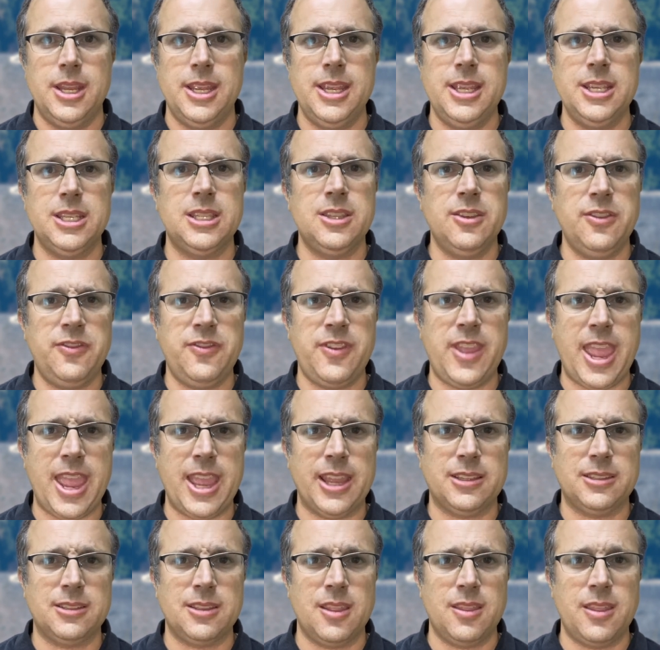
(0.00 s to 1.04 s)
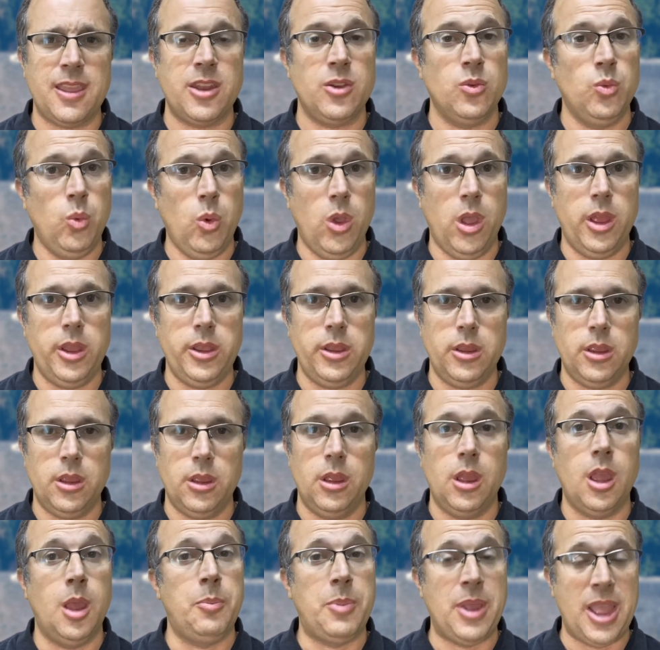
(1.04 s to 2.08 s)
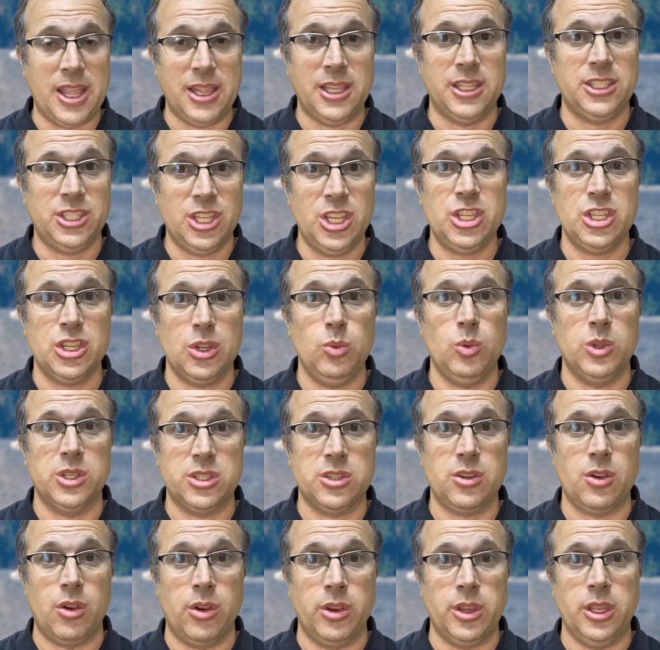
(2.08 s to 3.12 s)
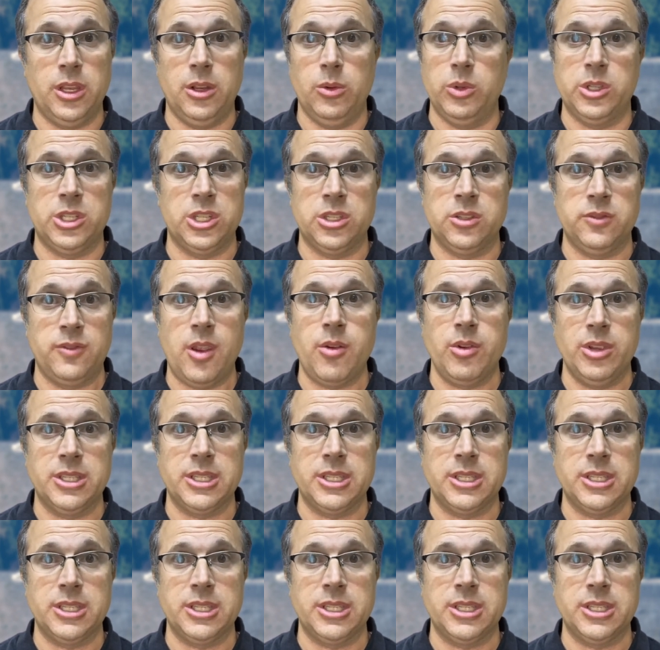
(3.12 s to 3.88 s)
is the fact that, one, a politician was targeted, which is very